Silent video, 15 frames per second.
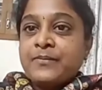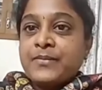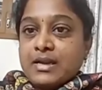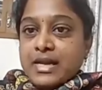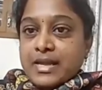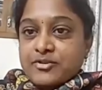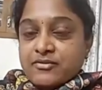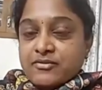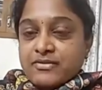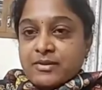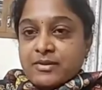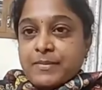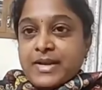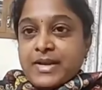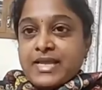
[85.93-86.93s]
names of the
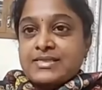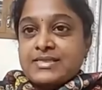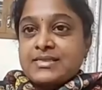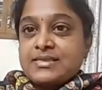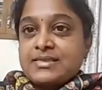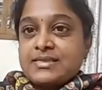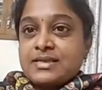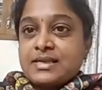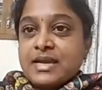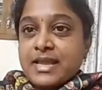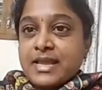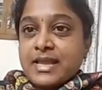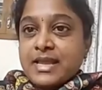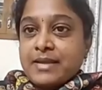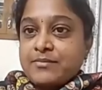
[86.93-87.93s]
places,
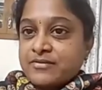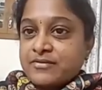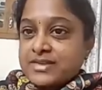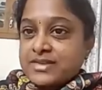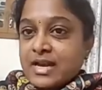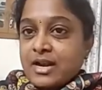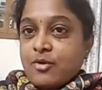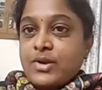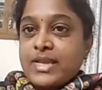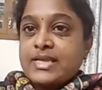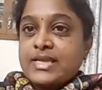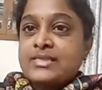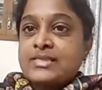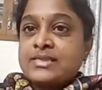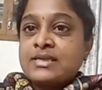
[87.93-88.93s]
names of the
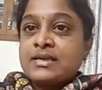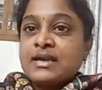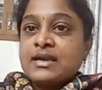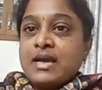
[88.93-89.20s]
surroundings,